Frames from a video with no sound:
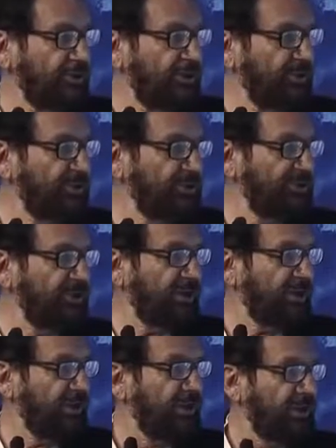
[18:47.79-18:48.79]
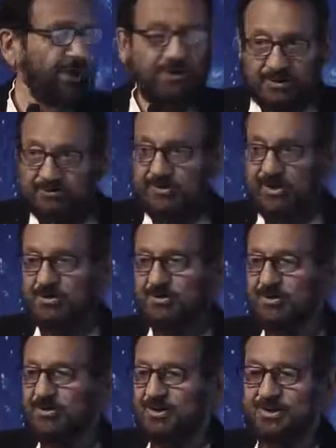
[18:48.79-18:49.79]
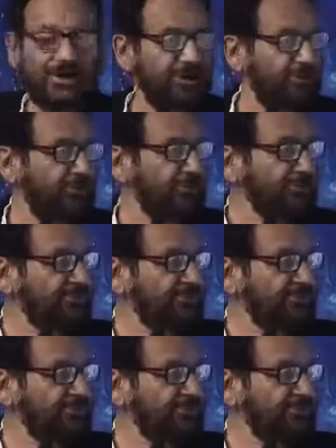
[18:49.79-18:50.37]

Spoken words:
Imagine that. There's another thing that he can do,